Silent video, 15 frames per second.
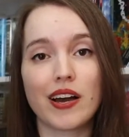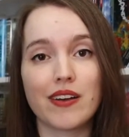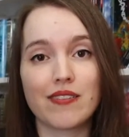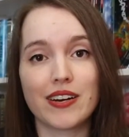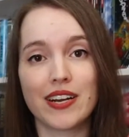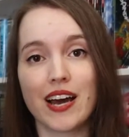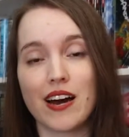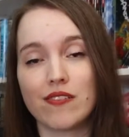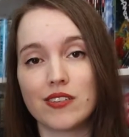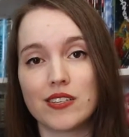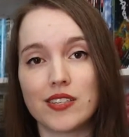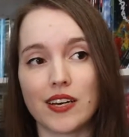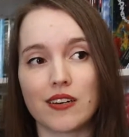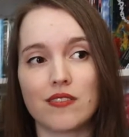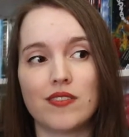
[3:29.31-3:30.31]
I already have the
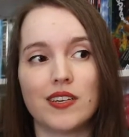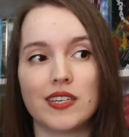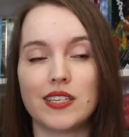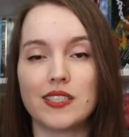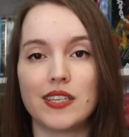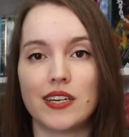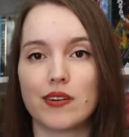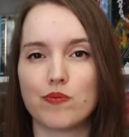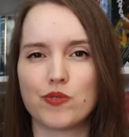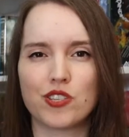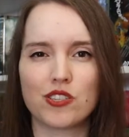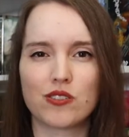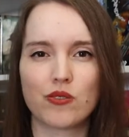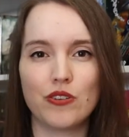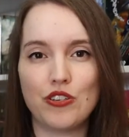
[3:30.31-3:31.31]
second one, and then I'm
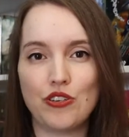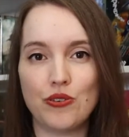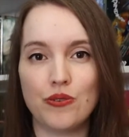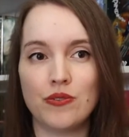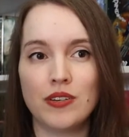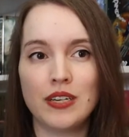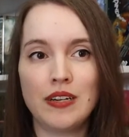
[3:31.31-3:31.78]
just going to,